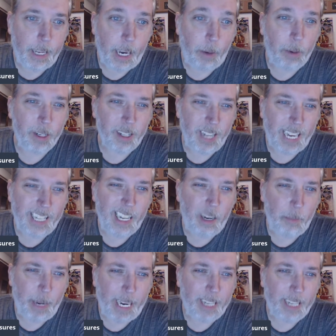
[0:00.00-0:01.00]
it was likely
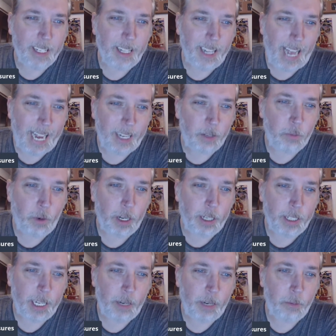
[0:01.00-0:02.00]
to be his last one
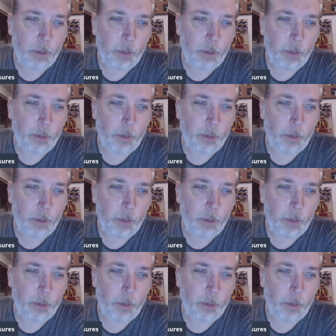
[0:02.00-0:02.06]
as he